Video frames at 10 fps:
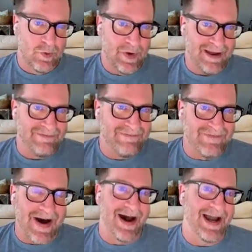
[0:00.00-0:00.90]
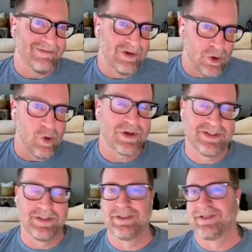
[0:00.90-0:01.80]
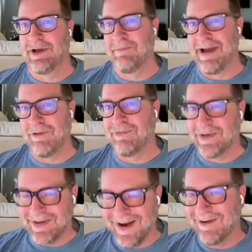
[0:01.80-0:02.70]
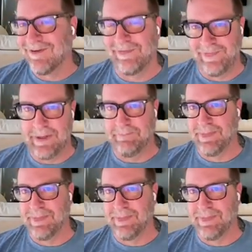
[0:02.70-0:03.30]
we have 5 courses about photography